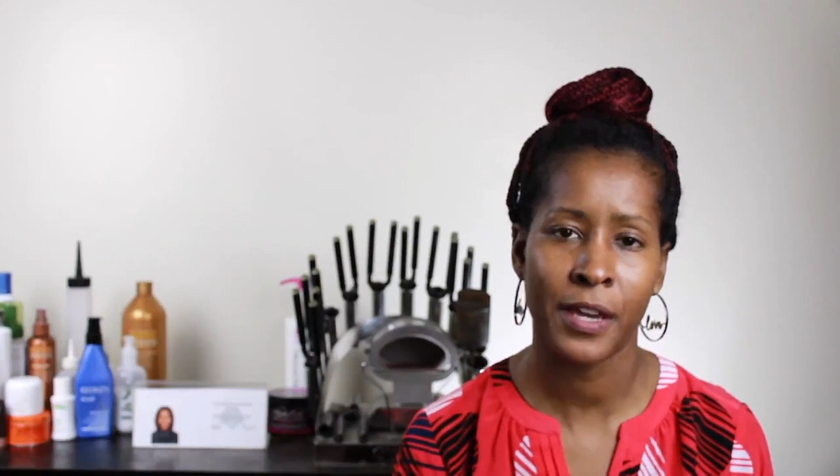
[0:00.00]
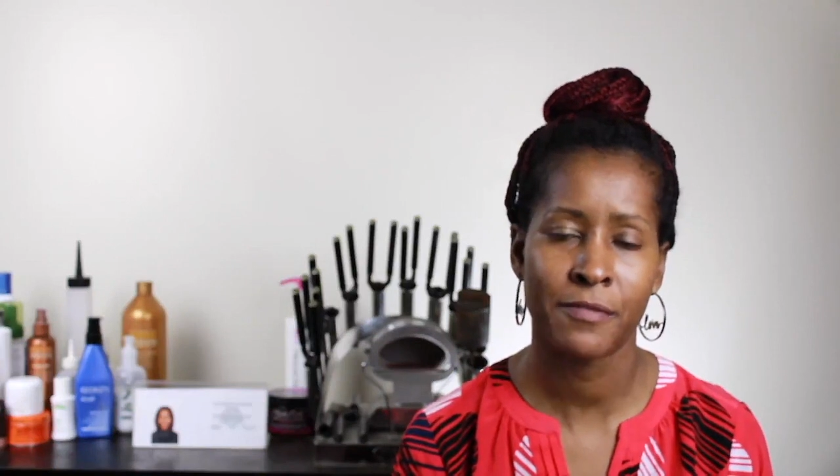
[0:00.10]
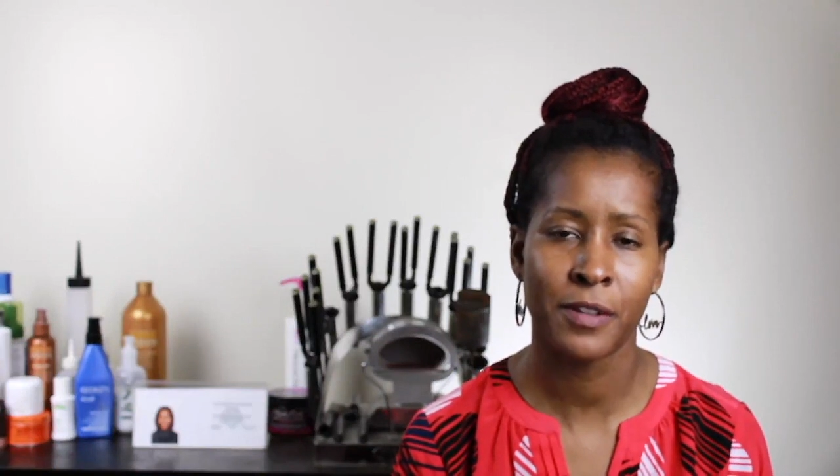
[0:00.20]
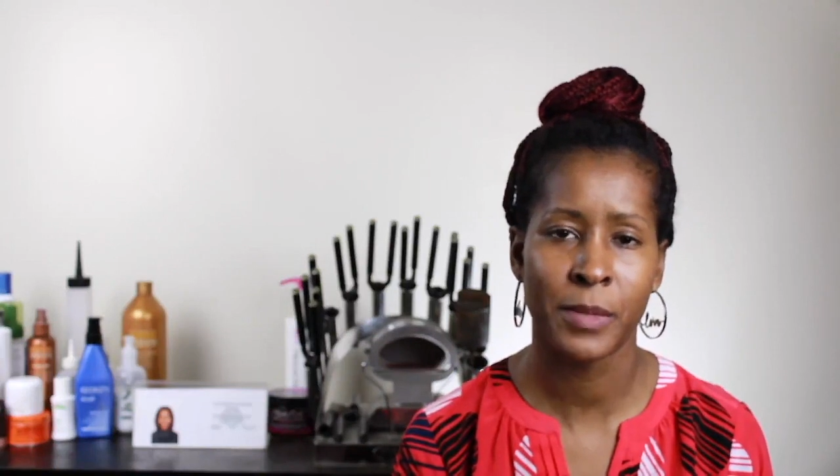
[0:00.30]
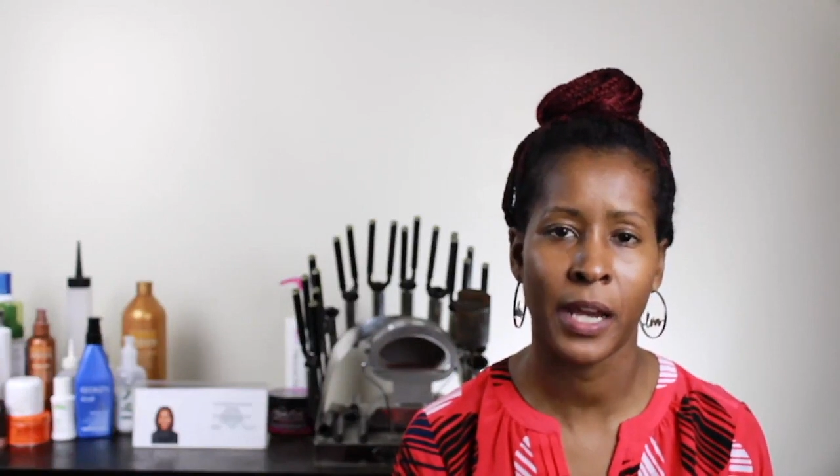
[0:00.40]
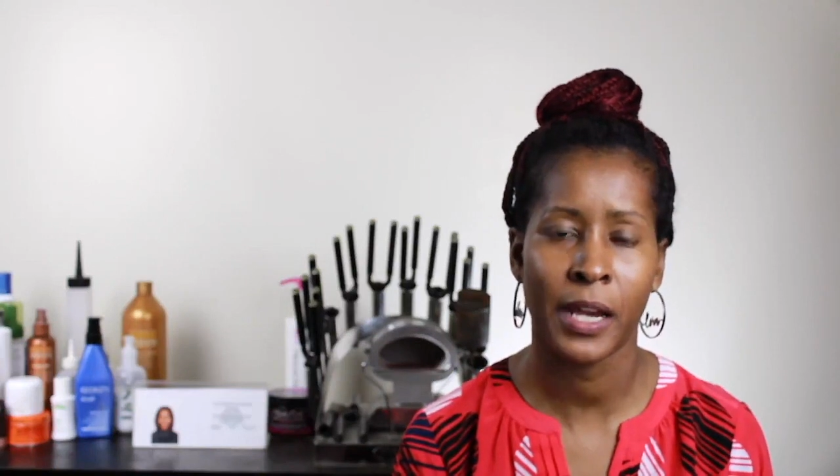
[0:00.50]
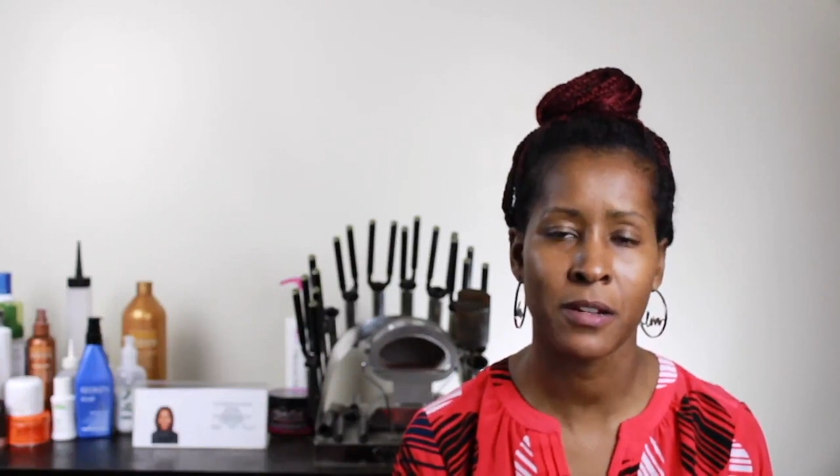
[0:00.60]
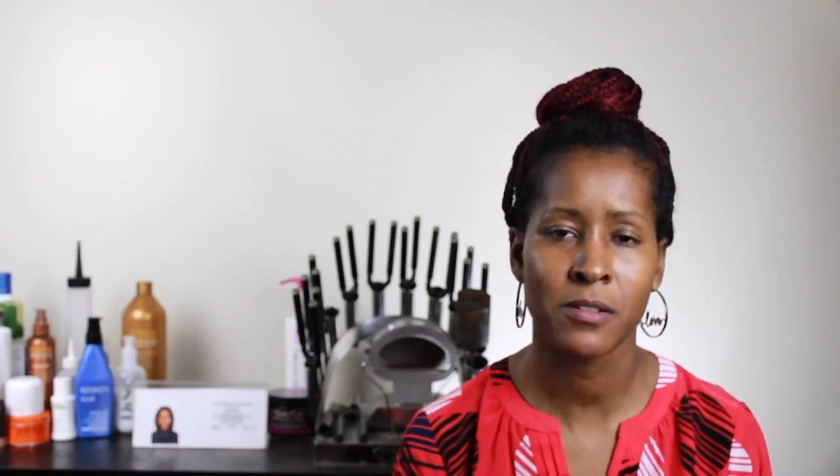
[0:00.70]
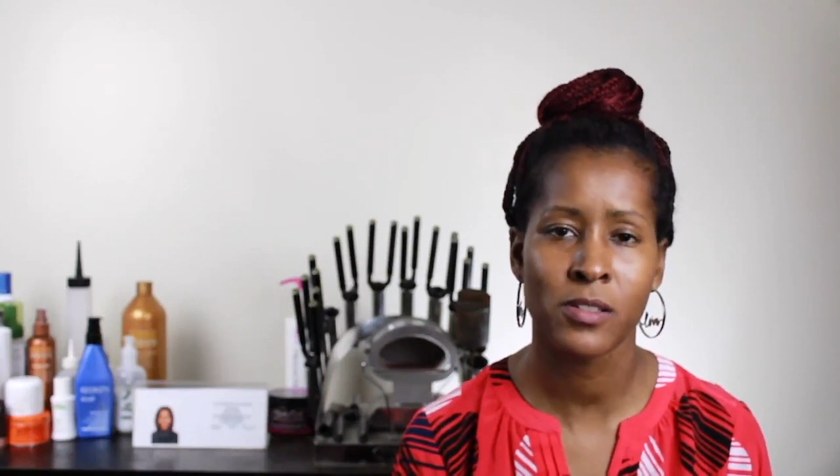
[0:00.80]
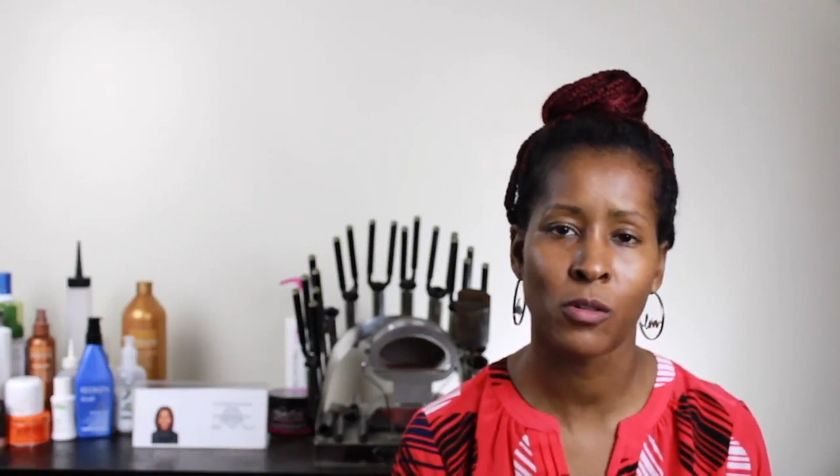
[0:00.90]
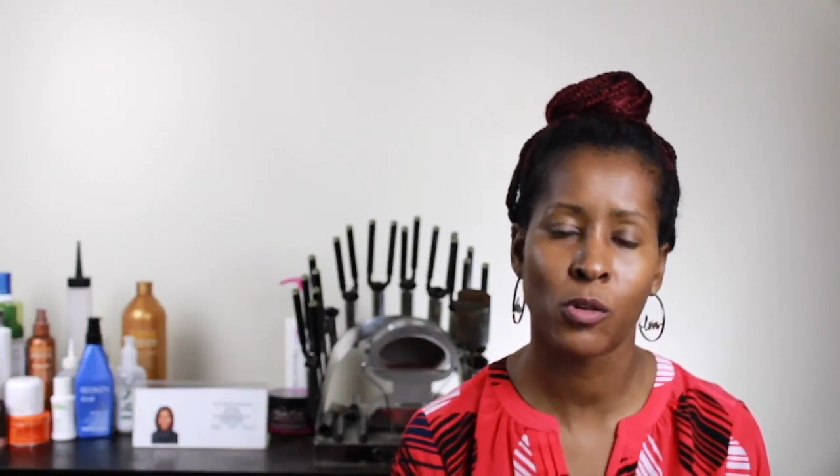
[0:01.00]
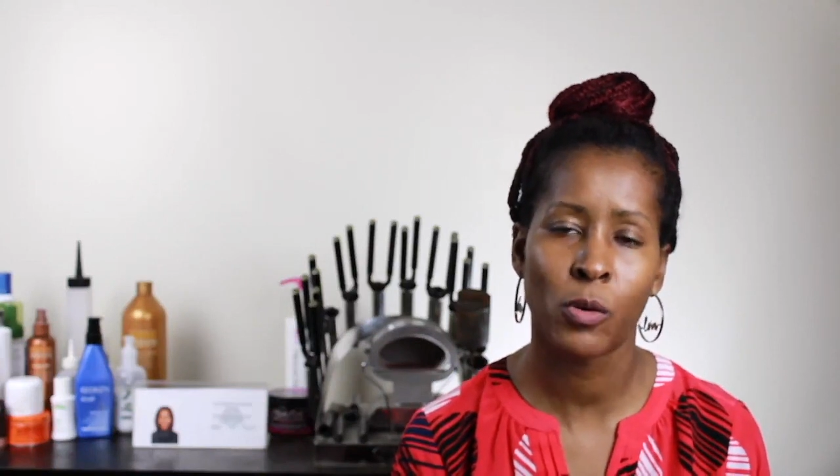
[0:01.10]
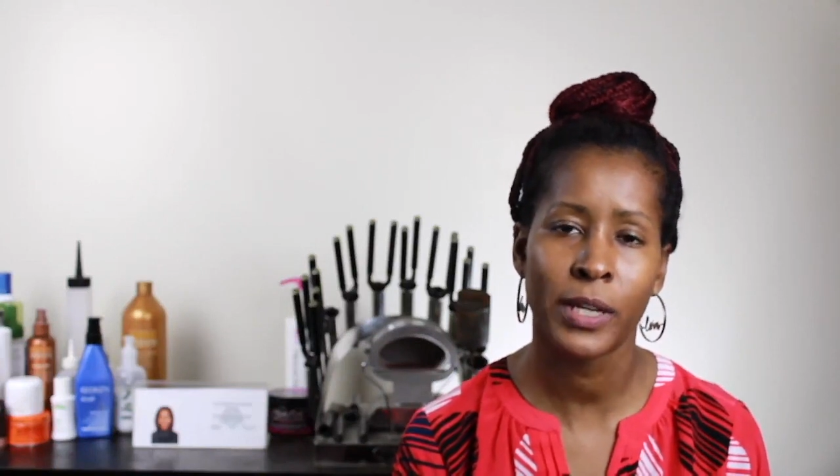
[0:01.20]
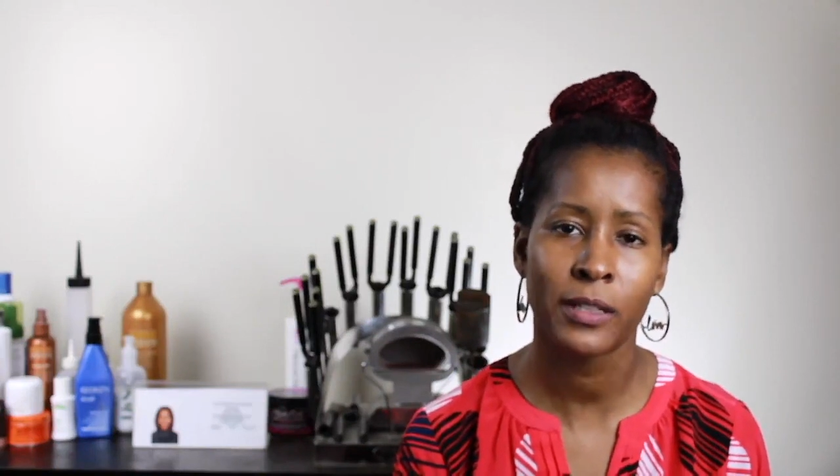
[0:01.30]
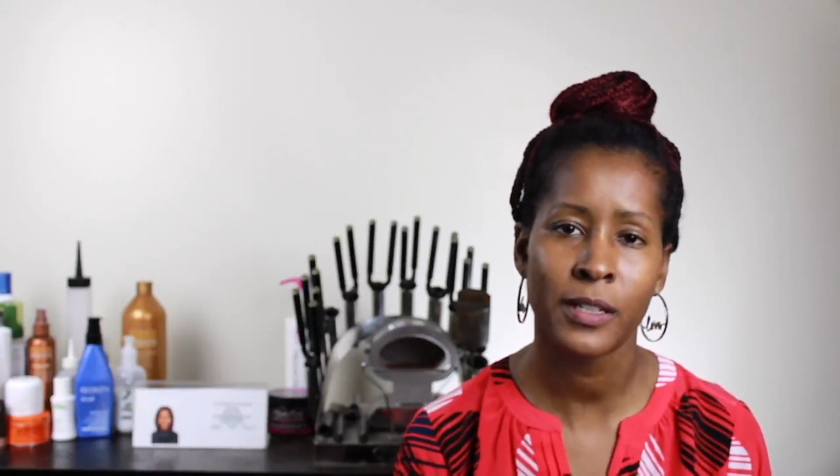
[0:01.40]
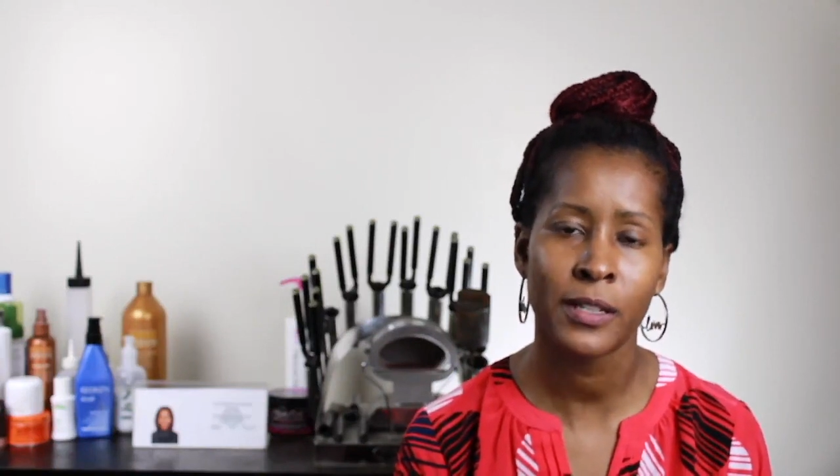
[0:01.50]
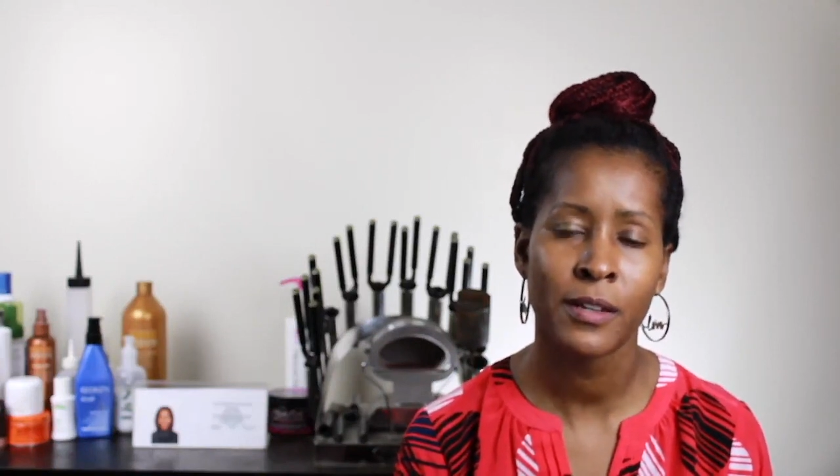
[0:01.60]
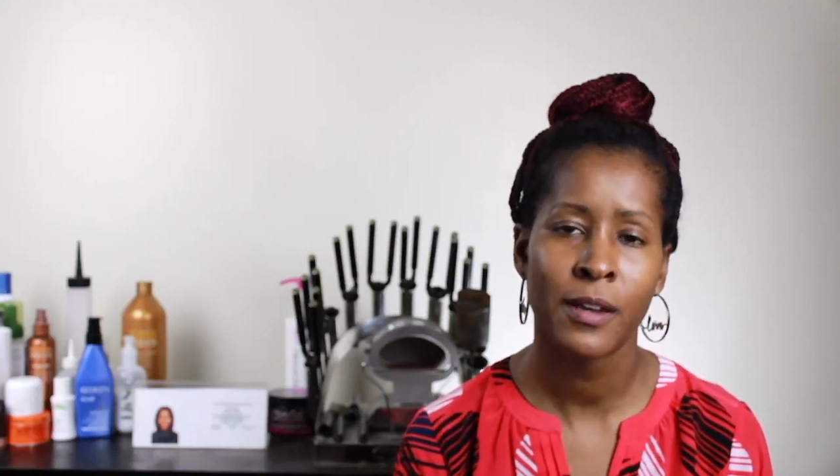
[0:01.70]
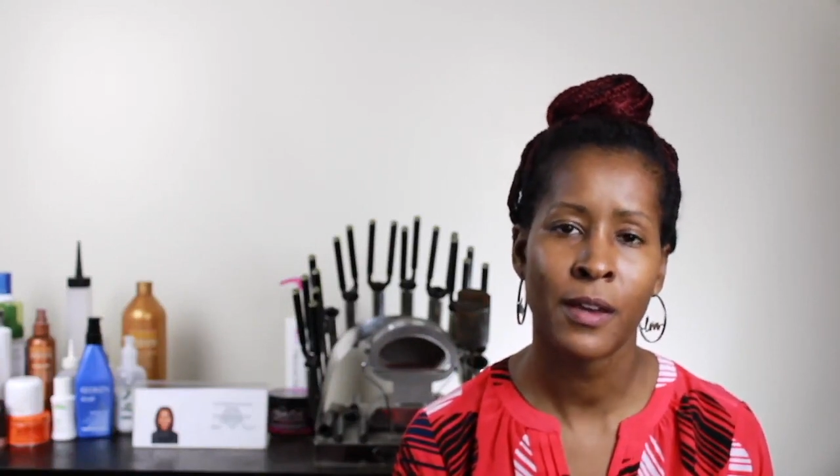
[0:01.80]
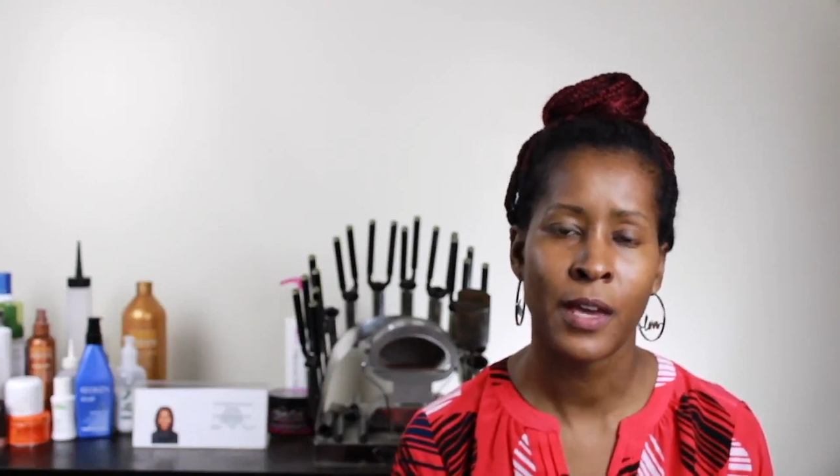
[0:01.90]
fade from the hair so
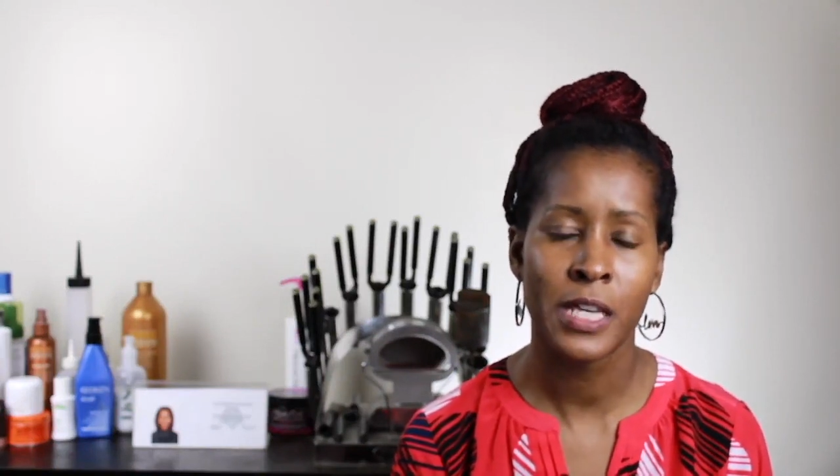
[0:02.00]
quickly